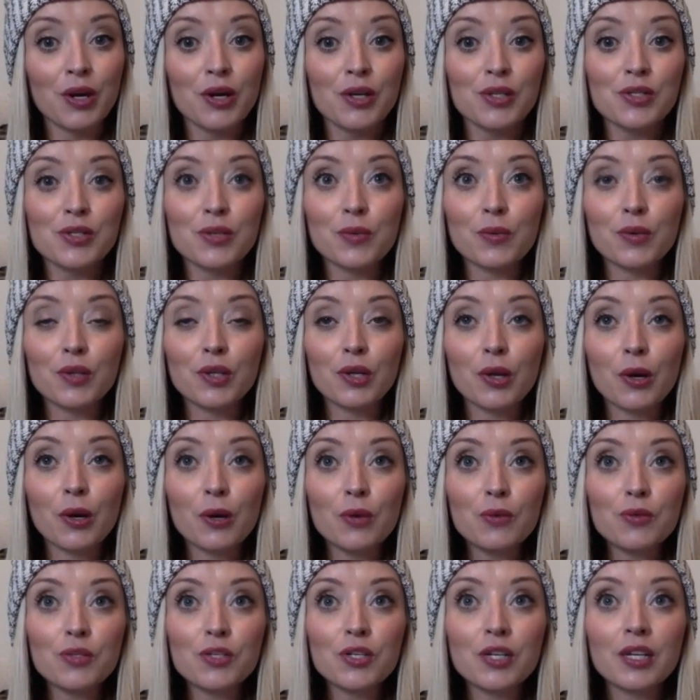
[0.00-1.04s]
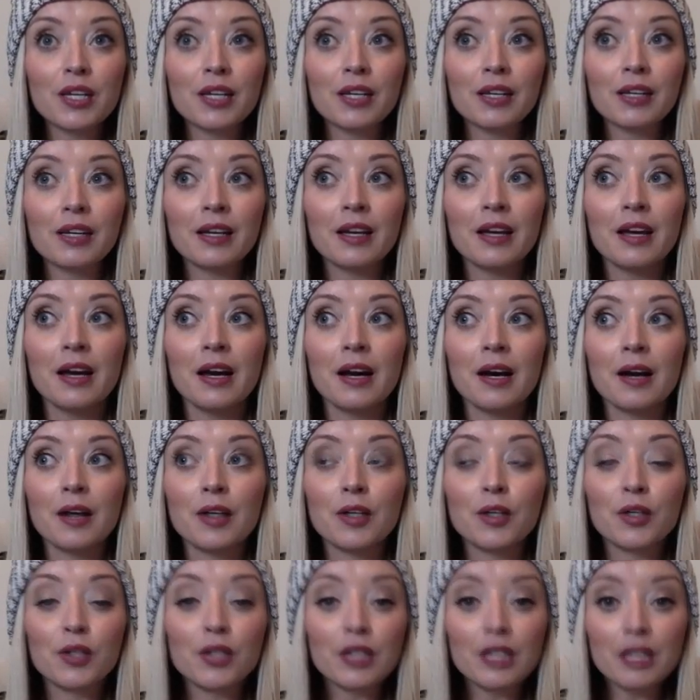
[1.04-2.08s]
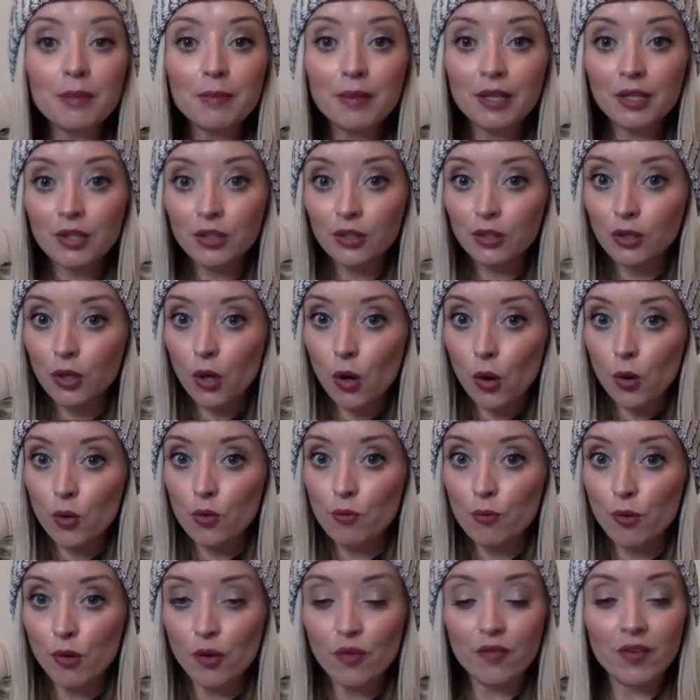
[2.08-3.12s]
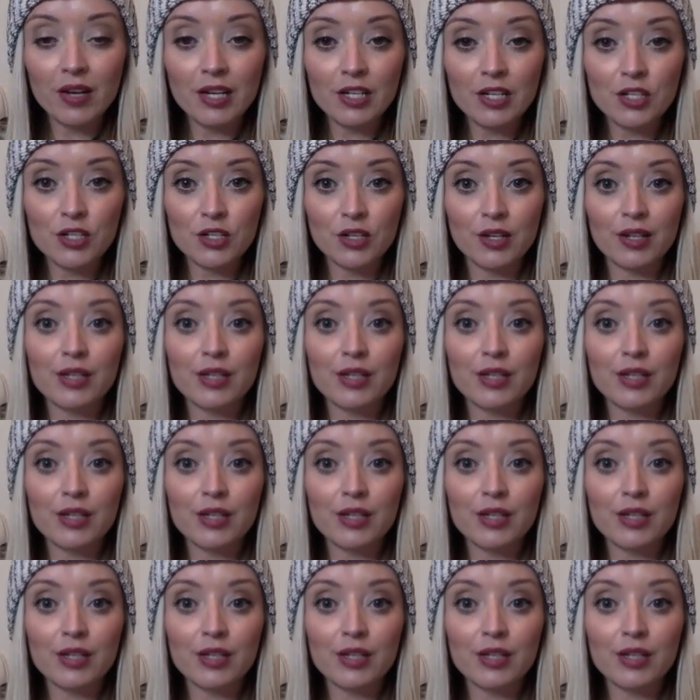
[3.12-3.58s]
So with coaching, you're going to be your own motivation,